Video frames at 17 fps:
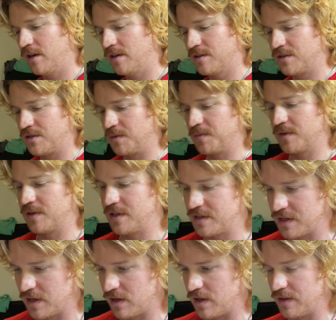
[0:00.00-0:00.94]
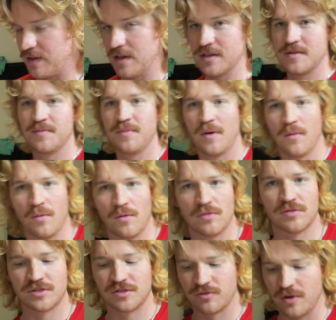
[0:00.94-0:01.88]
into super detail on this, but
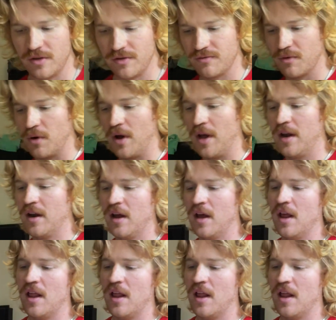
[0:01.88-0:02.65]
we'll just run through it.